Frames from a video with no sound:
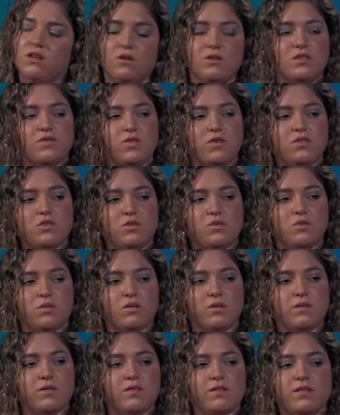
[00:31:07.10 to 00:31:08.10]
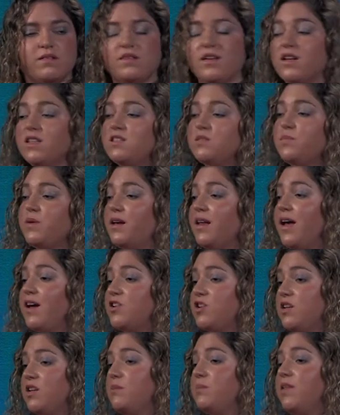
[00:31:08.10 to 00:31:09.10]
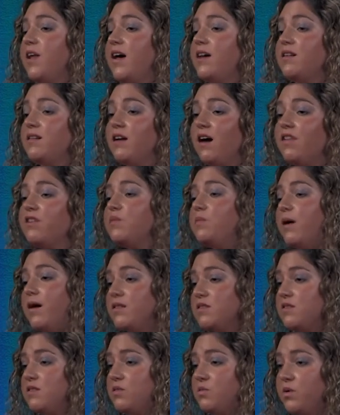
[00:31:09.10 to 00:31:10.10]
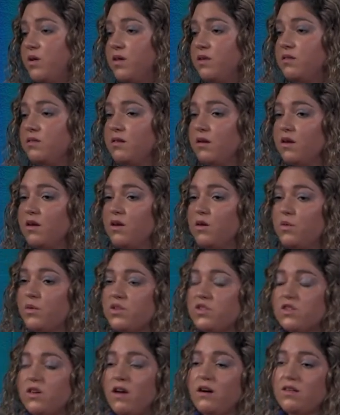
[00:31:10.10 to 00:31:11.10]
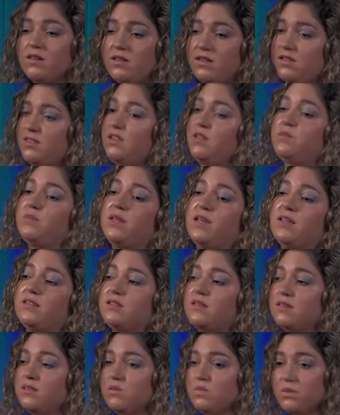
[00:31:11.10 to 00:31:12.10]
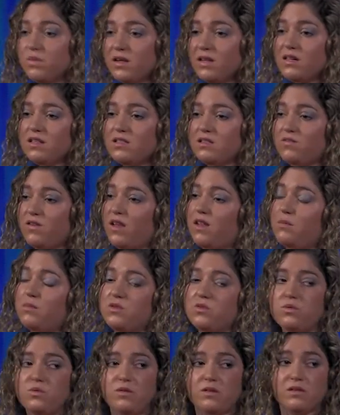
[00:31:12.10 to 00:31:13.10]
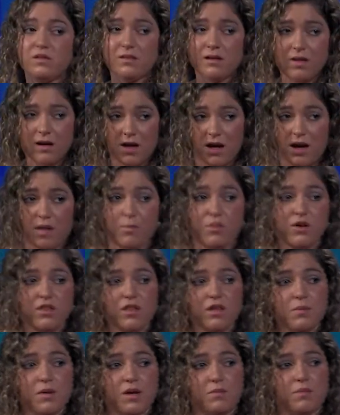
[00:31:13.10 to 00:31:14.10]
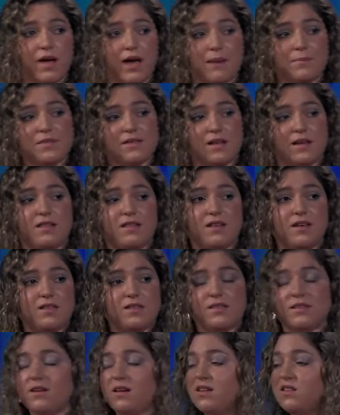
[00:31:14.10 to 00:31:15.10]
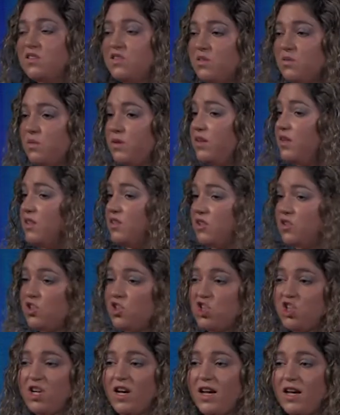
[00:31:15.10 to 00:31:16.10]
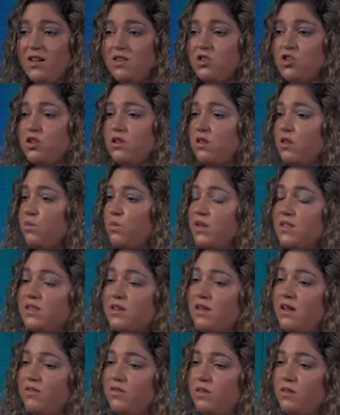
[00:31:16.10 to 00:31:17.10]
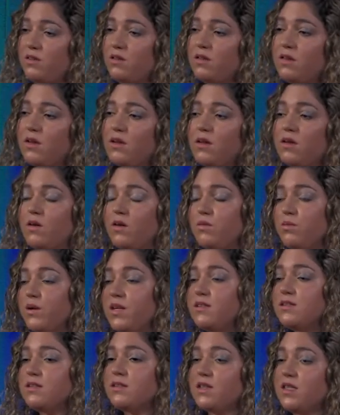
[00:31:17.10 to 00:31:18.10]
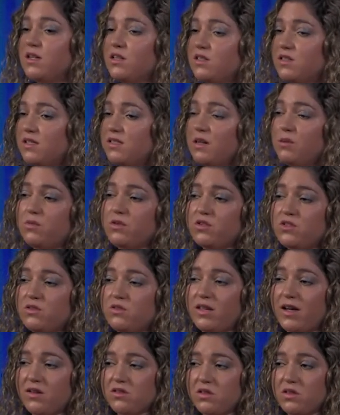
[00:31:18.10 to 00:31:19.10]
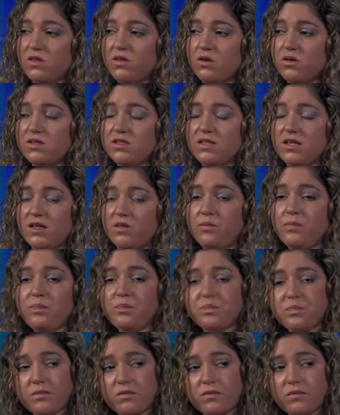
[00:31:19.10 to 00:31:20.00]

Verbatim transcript: useful tool that it's been actually applied in other parts of the world. We're starting to see places really develop tools and put them on maps like this to really just change the risk level. Recently, in December 2013,